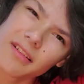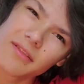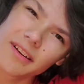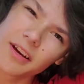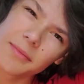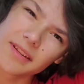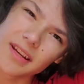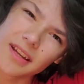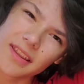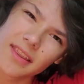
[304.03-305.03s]
right now I'm in
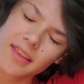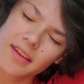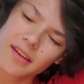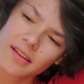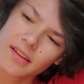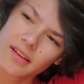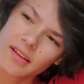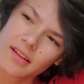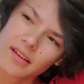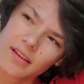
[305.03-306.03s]
10th.
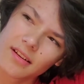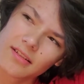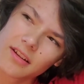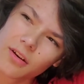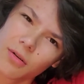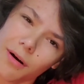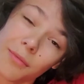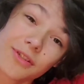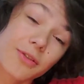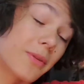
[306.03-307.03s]
So
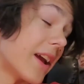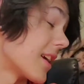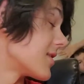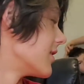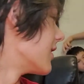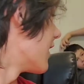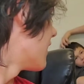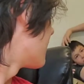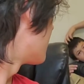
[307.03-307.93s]
almost 3 actually, right?